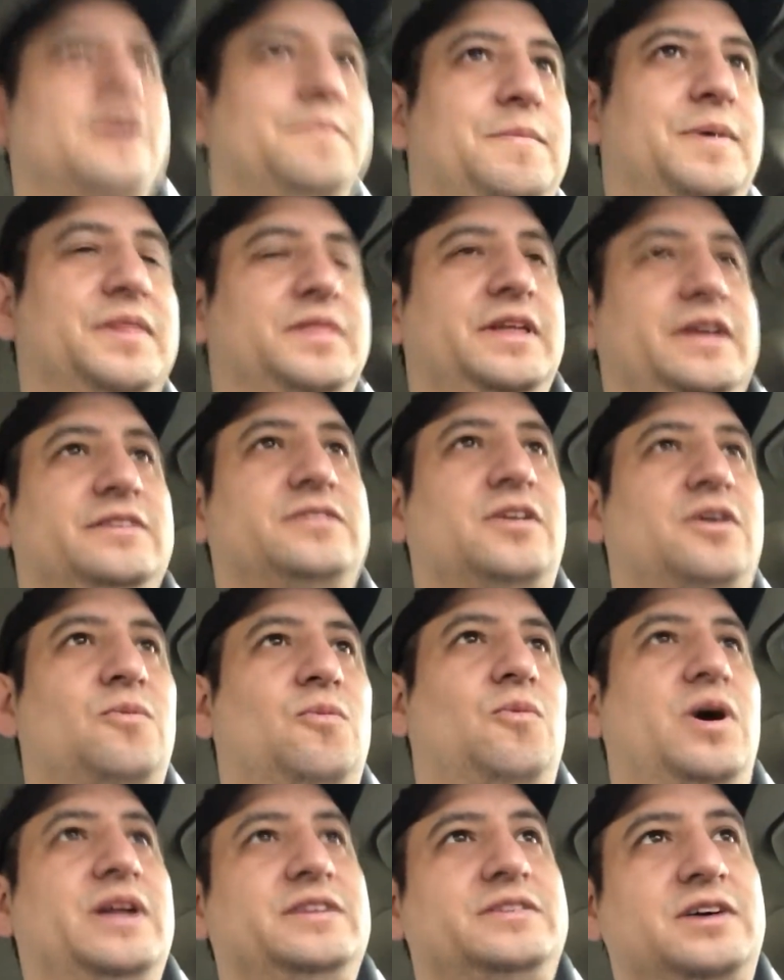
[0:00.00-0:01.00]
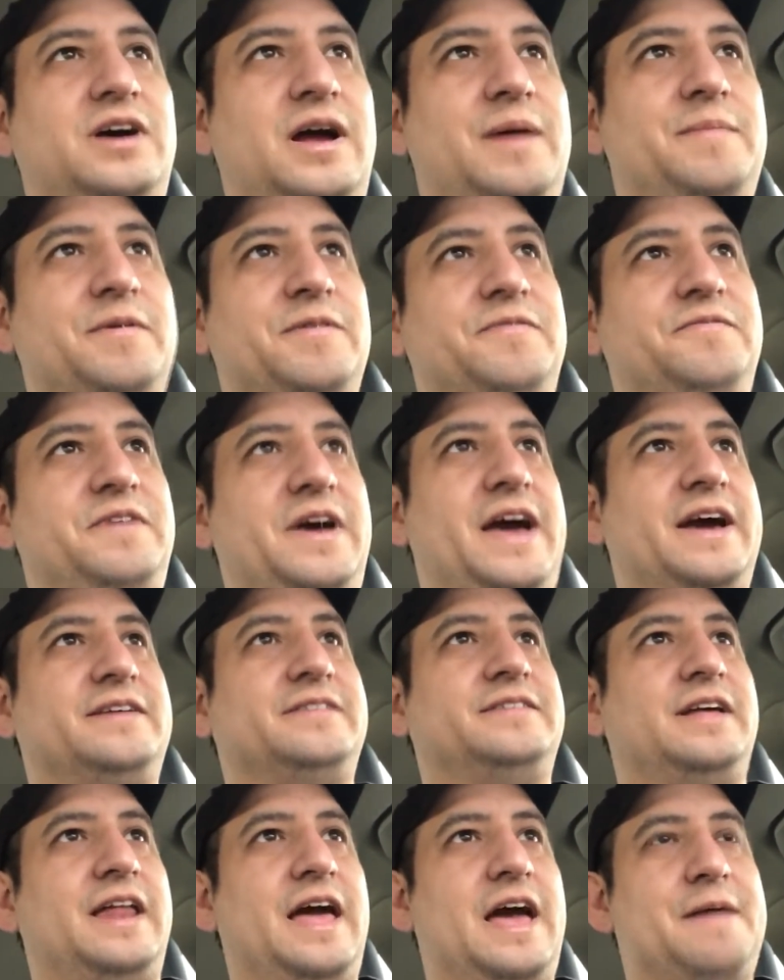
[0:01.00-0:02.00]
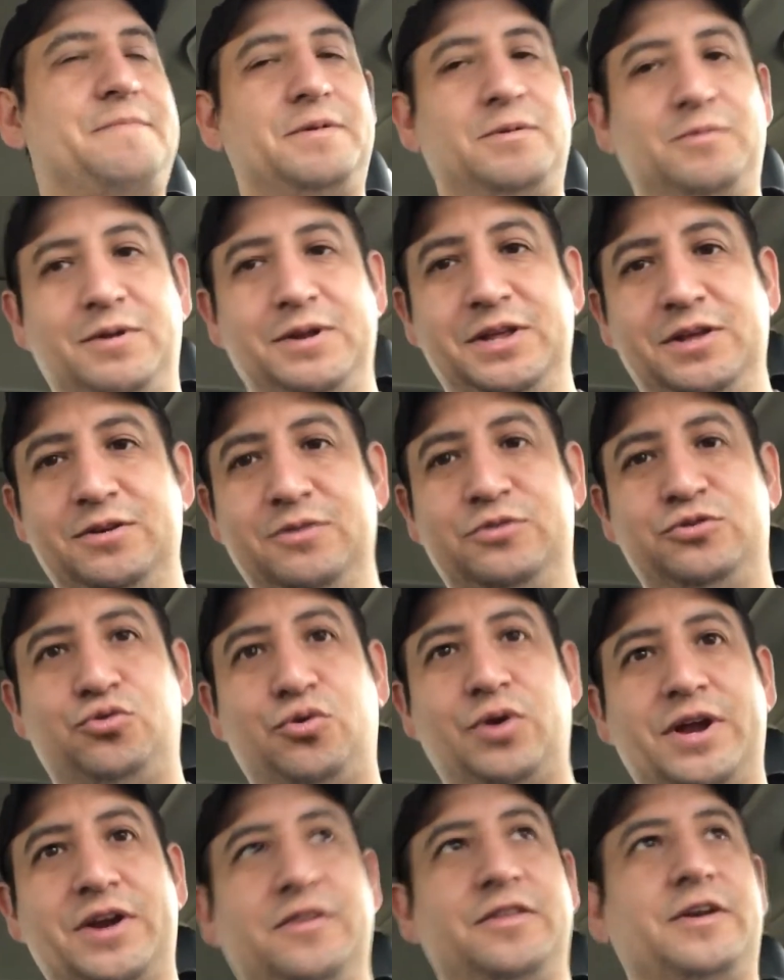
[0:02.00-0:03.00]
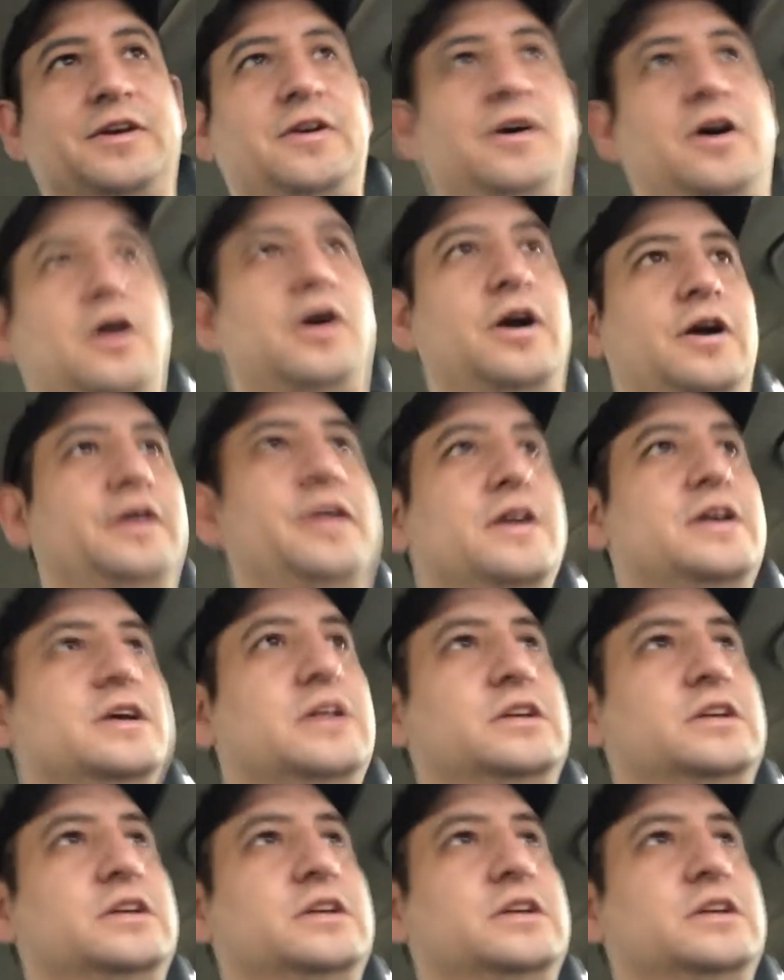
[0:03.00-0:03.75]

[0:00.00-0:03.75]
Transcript: But these are one-time effects that happen when you trigger the card.